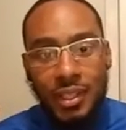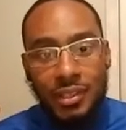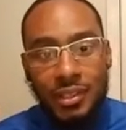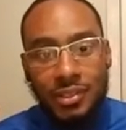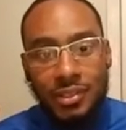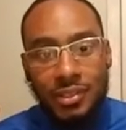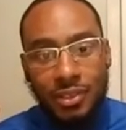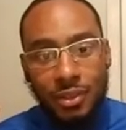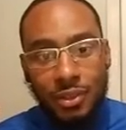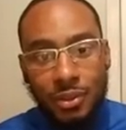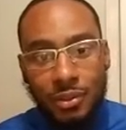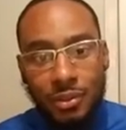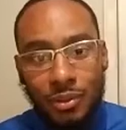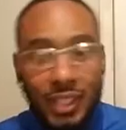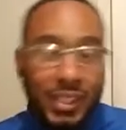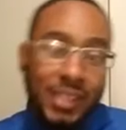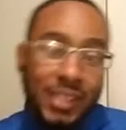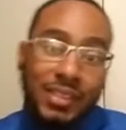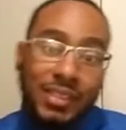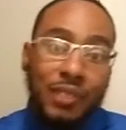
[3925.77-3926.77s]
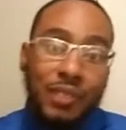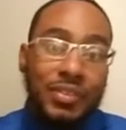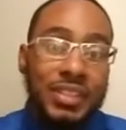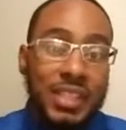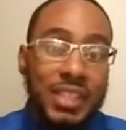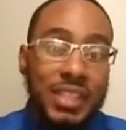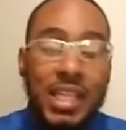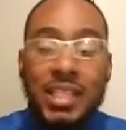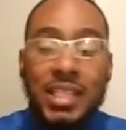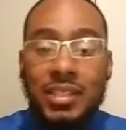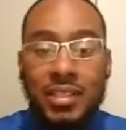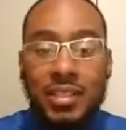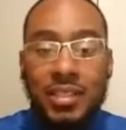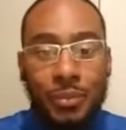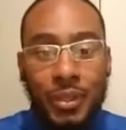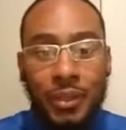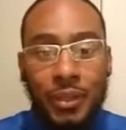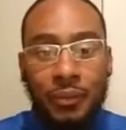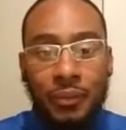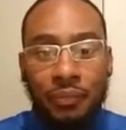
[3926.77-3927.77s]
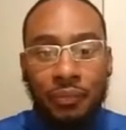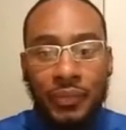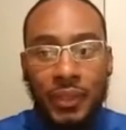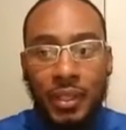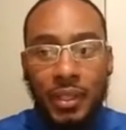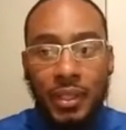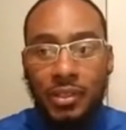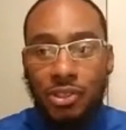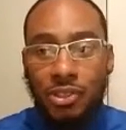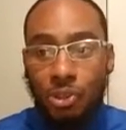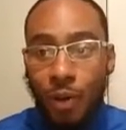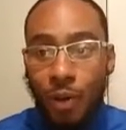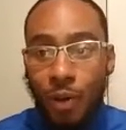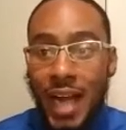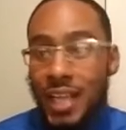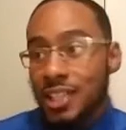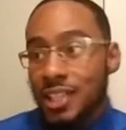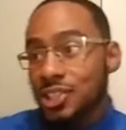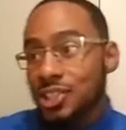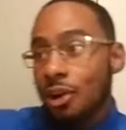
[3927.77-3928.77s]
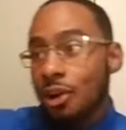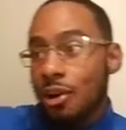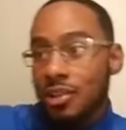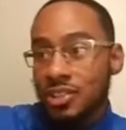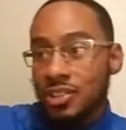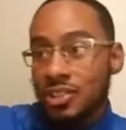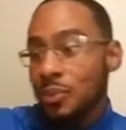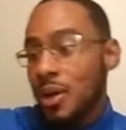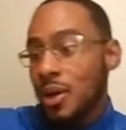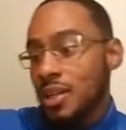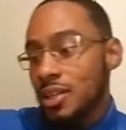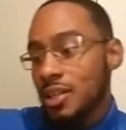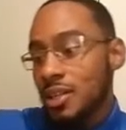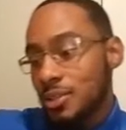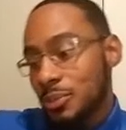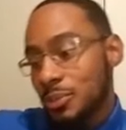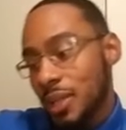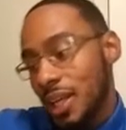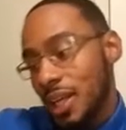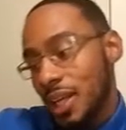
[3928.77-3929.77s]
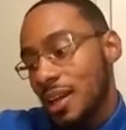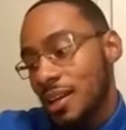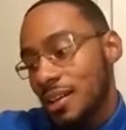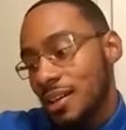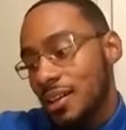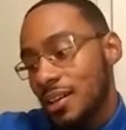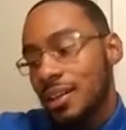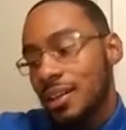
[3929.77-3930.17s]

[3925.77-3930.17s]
So like that stuff is easy to me. So I can charge somebody else and be like, hey,